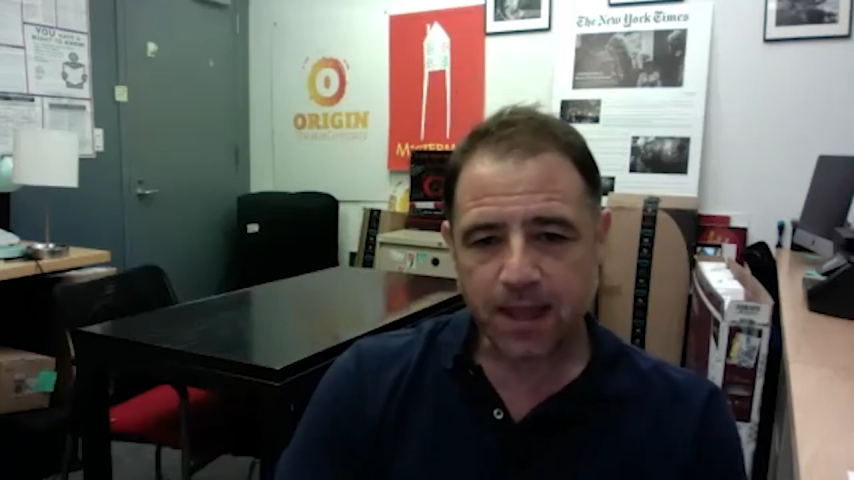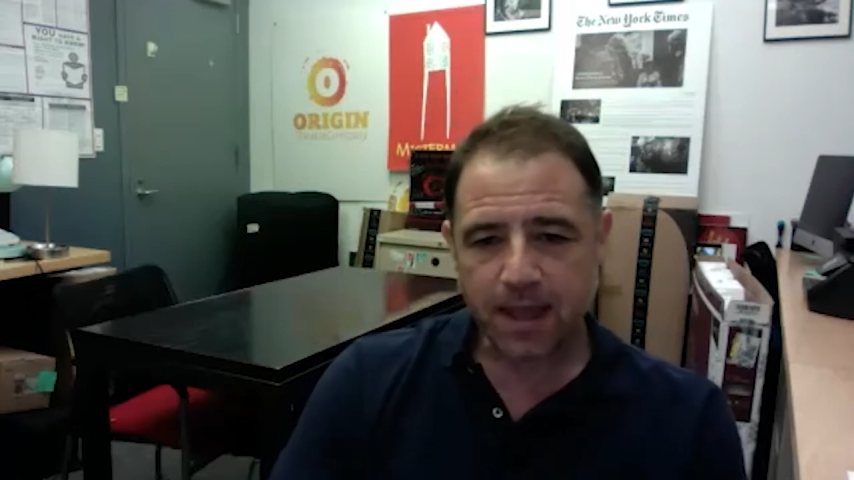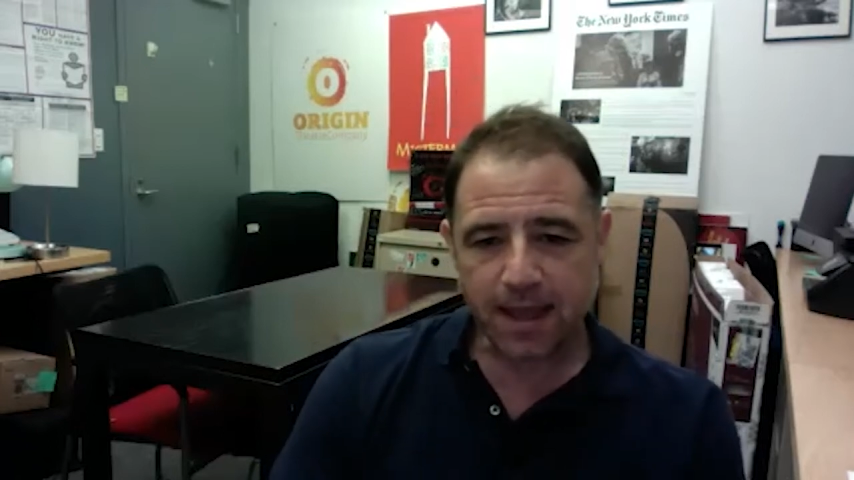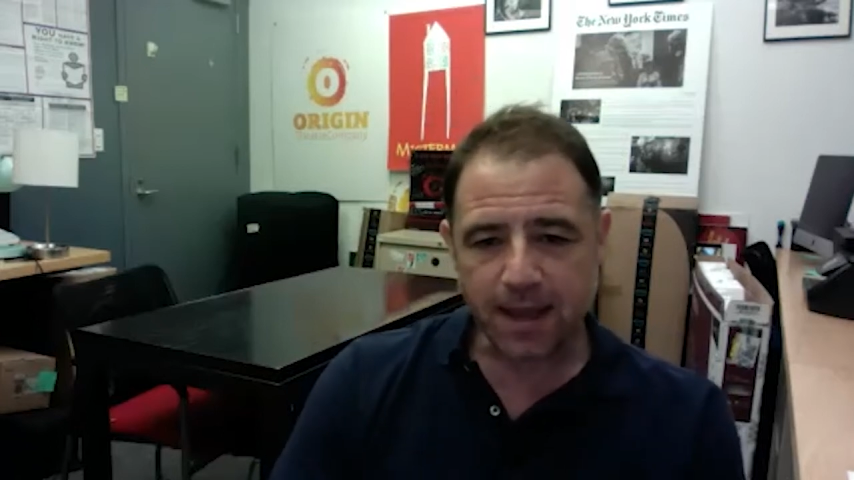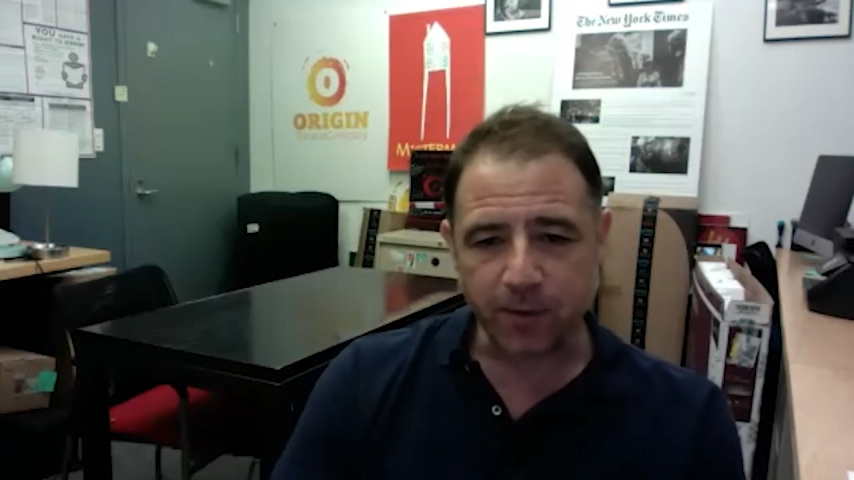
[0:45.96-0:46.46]

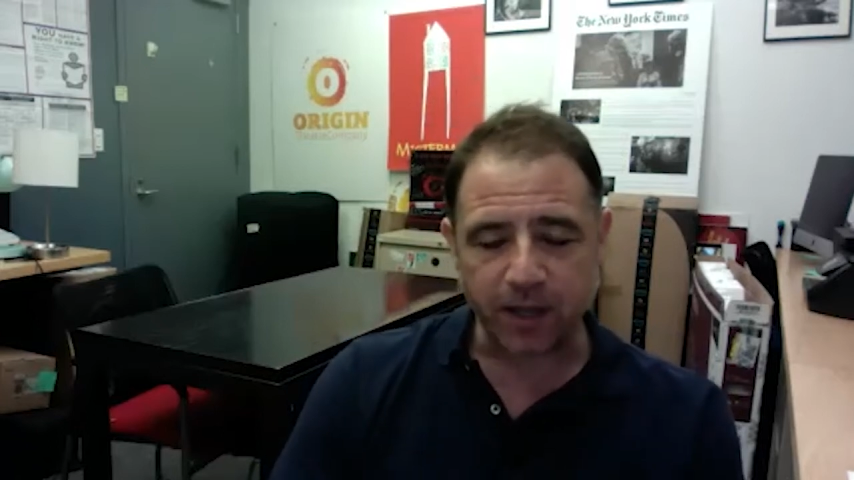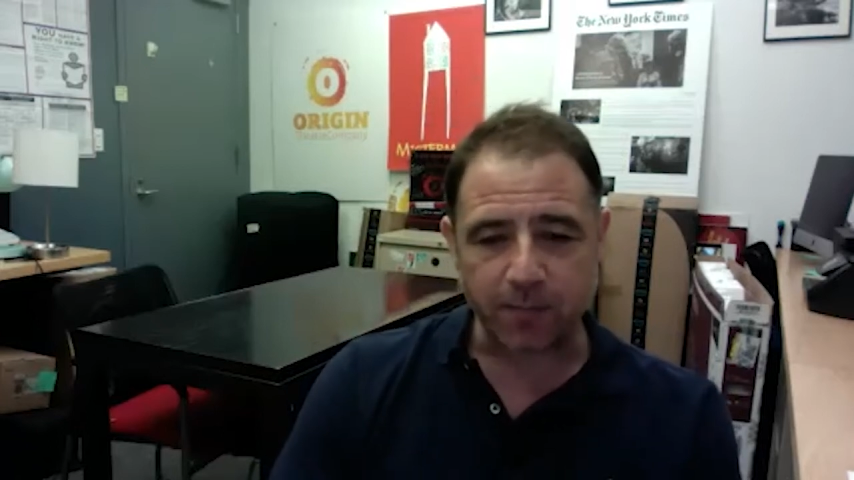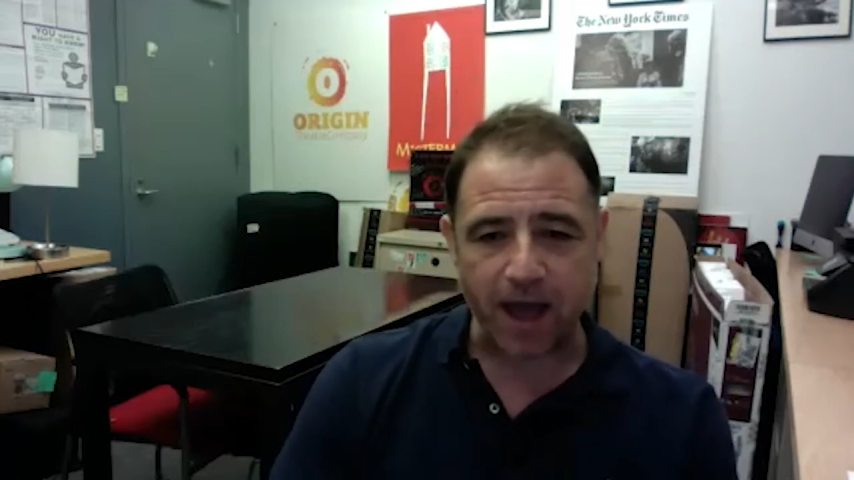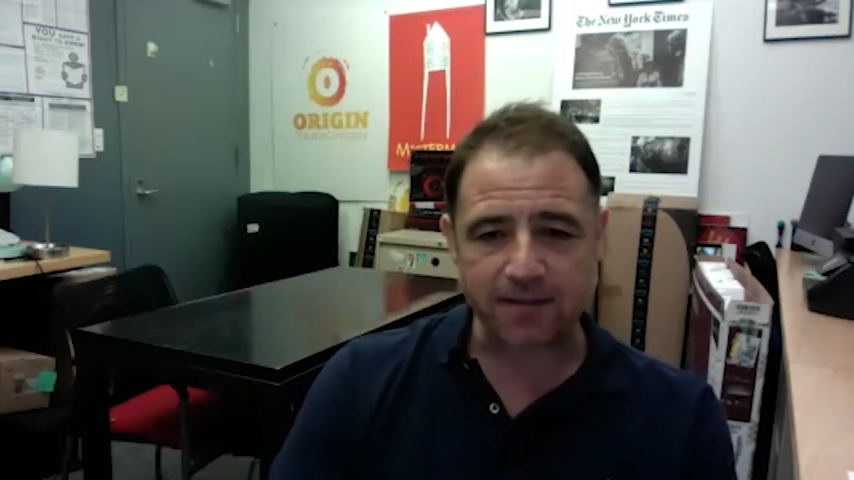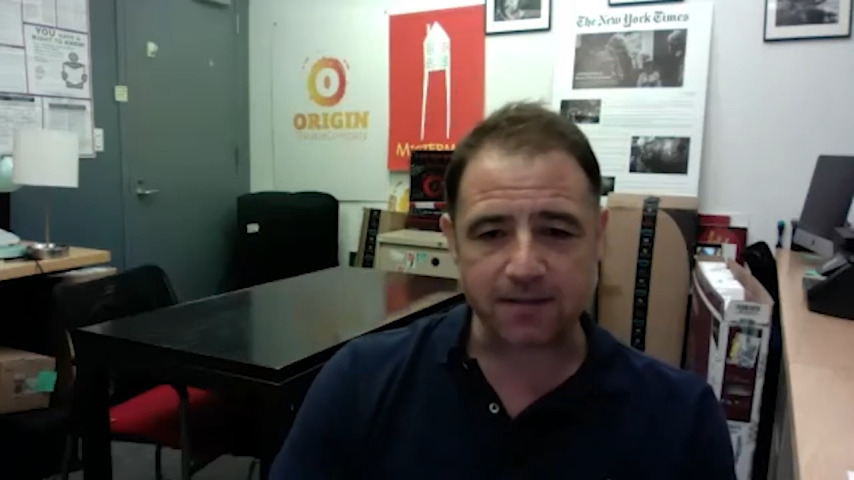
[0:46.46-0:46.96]
in my
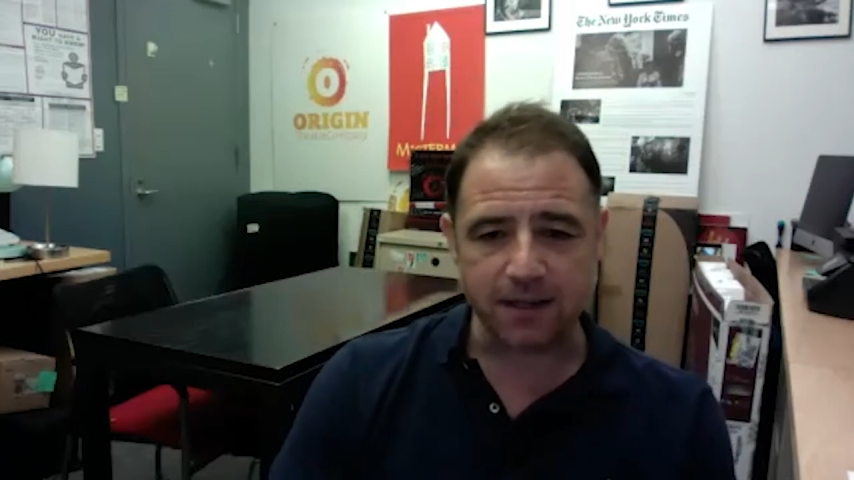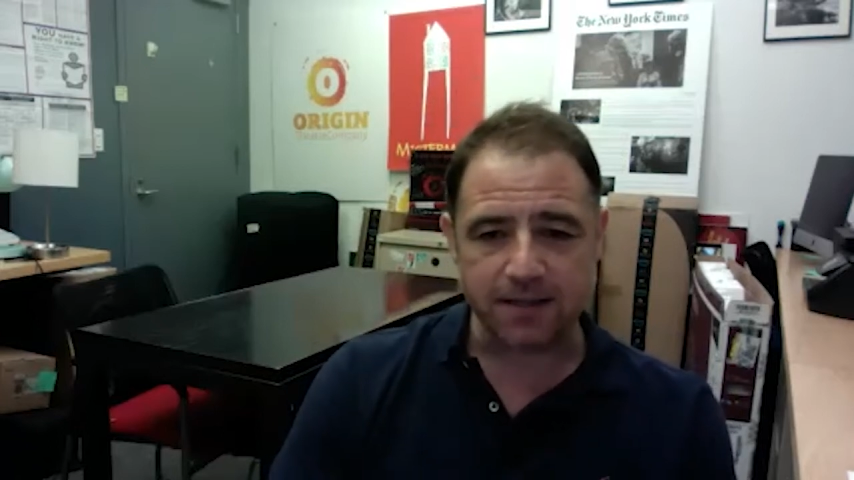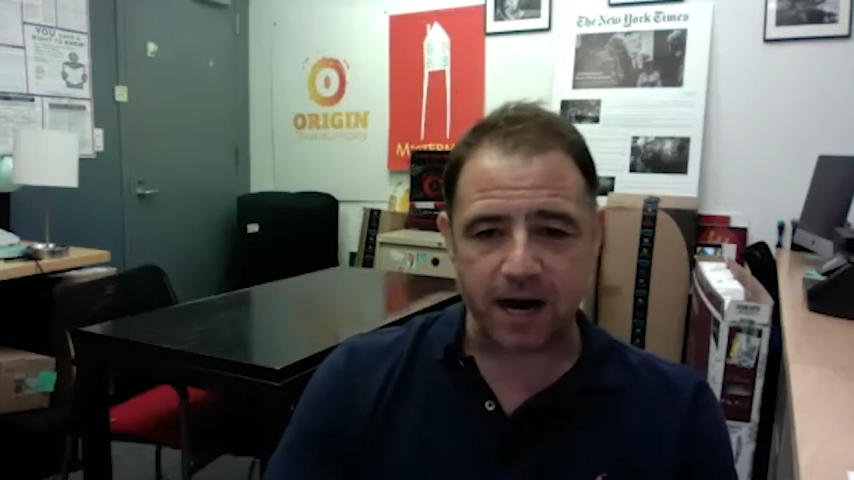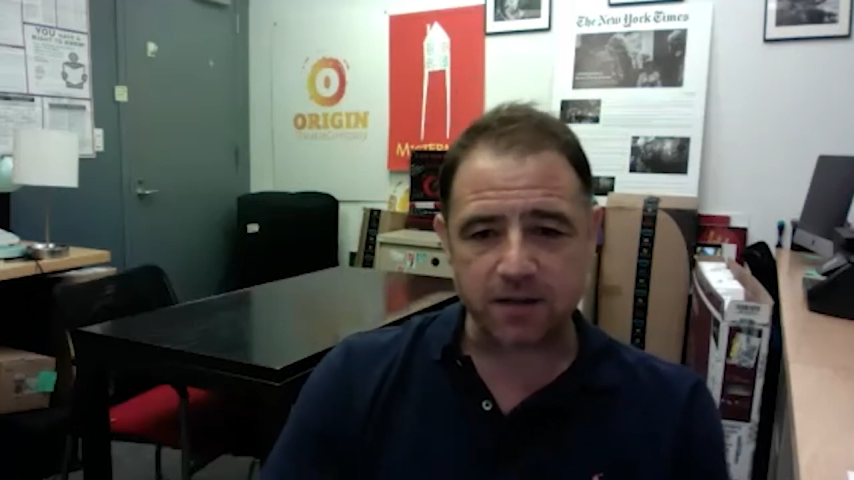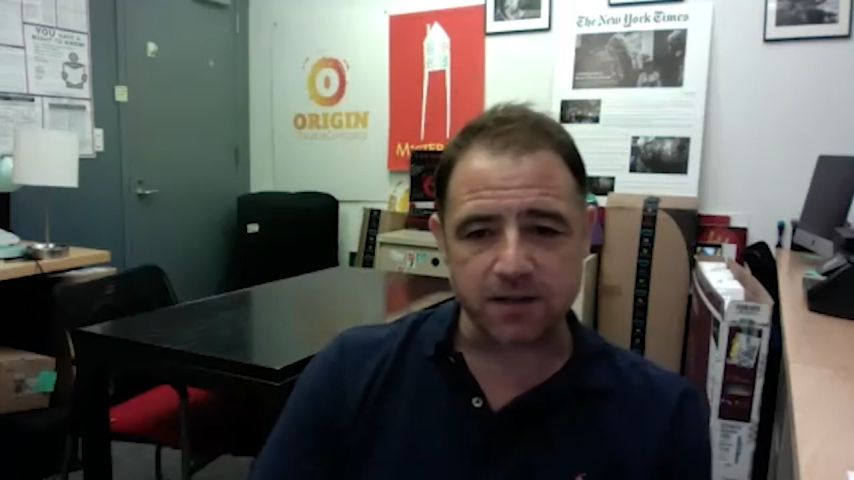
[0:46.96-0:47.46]
capacity as
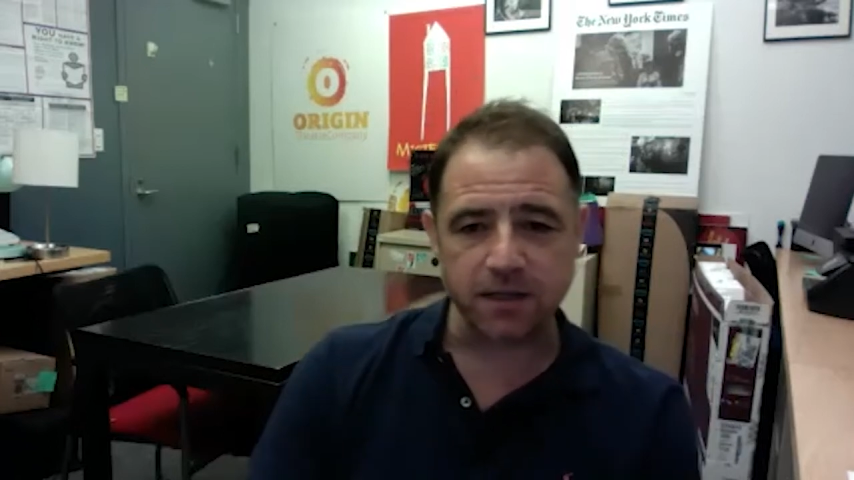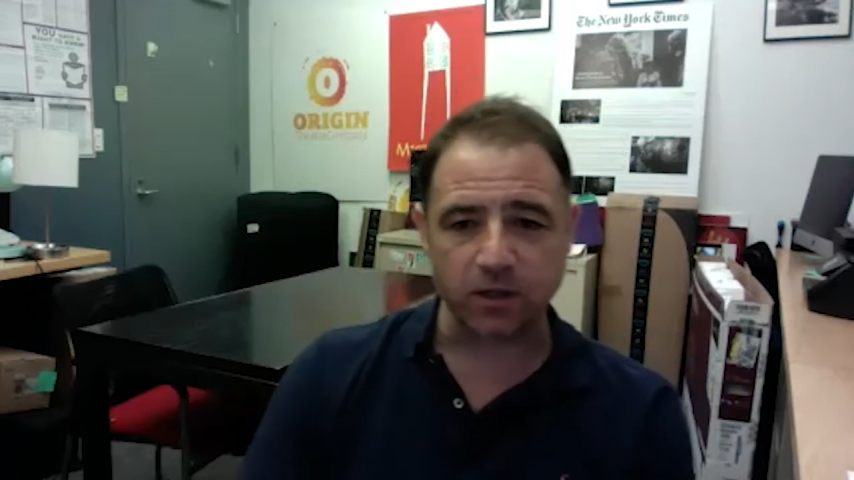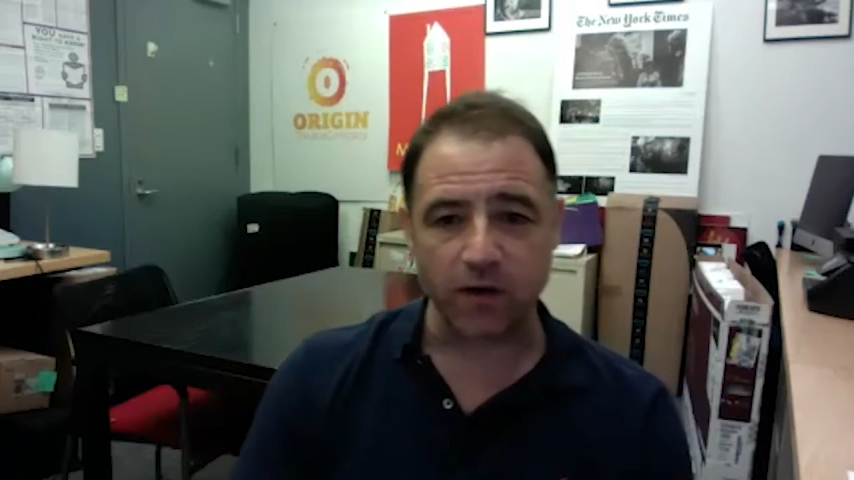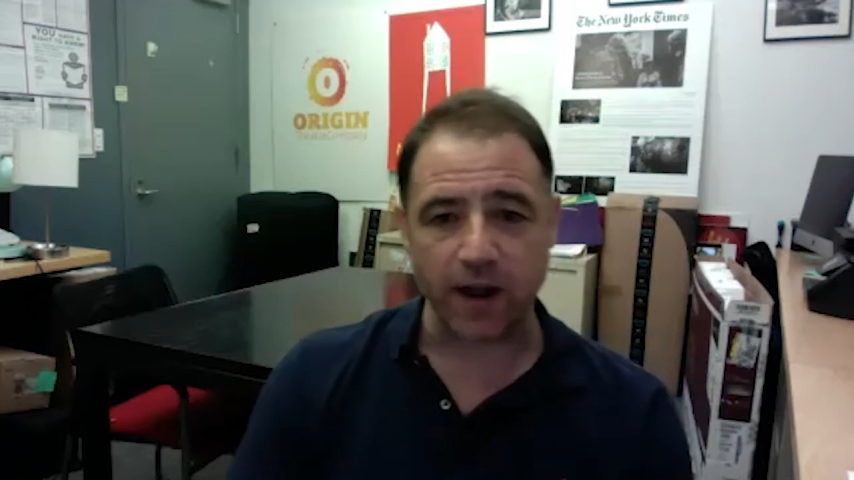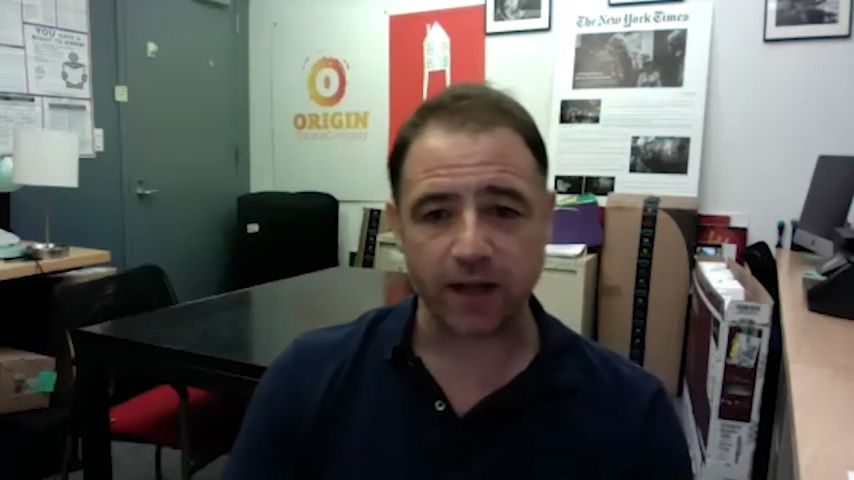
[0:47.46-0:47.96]
artistic
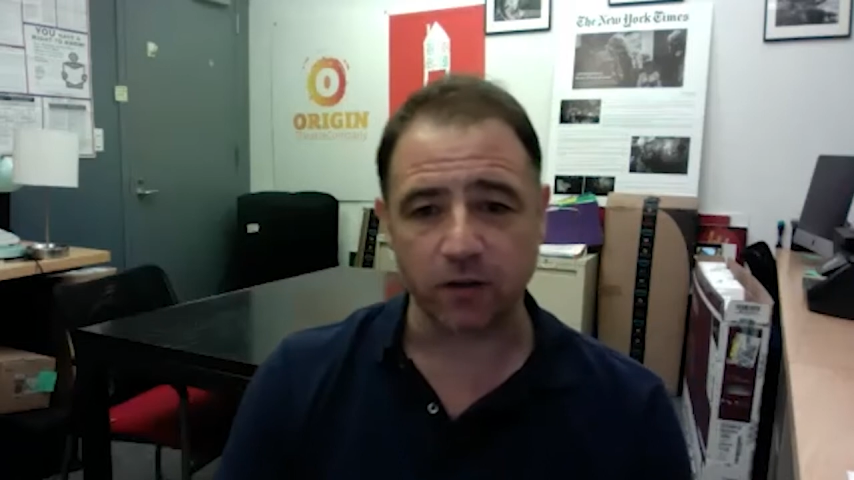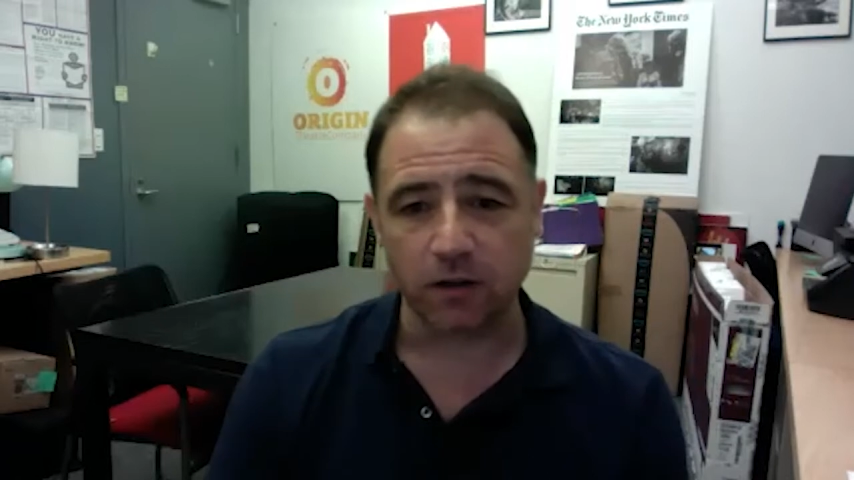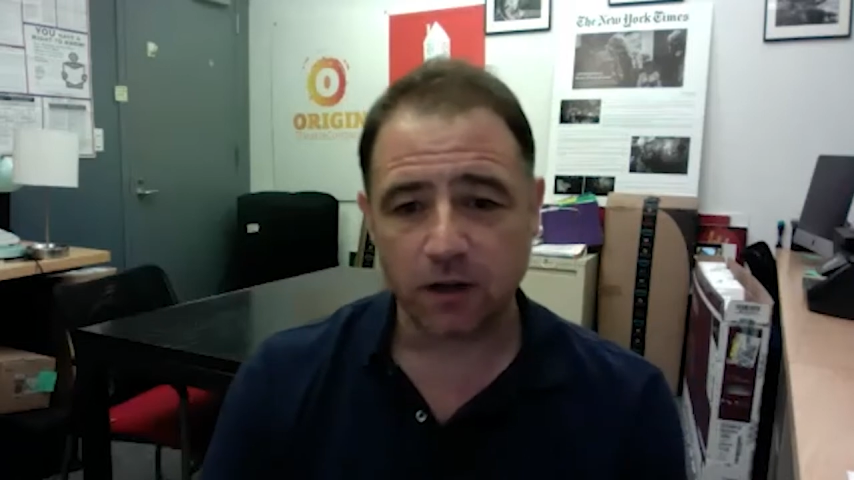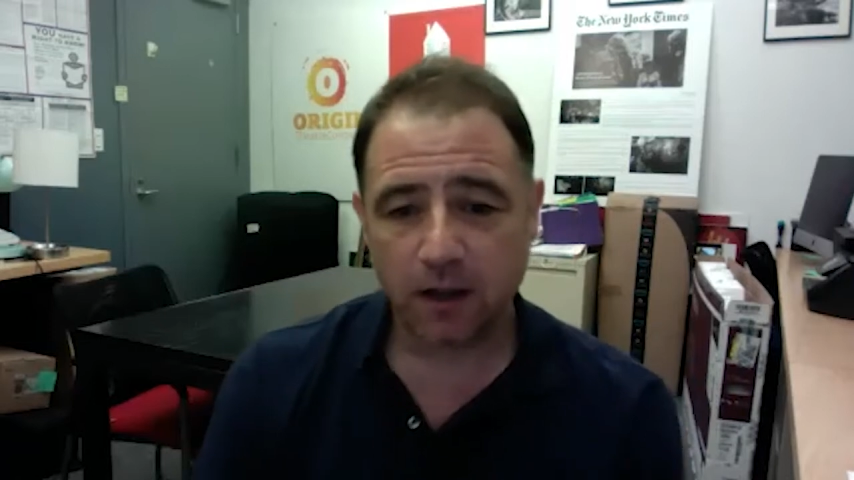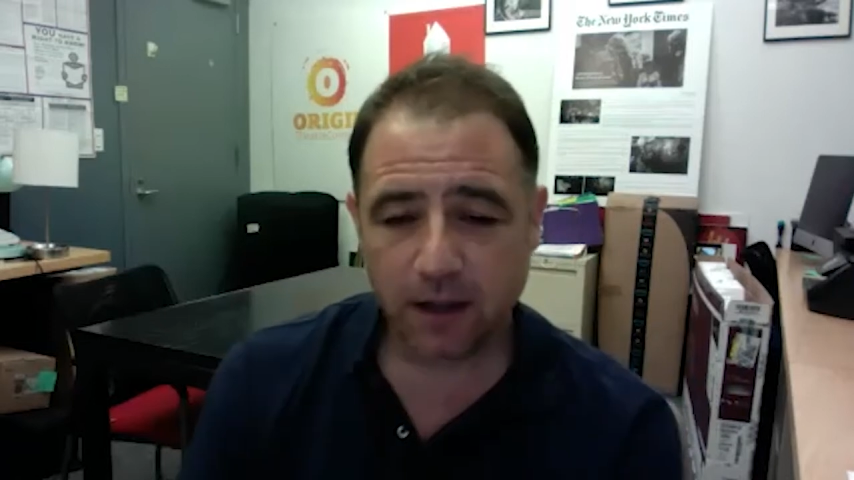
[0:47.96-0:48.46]
director.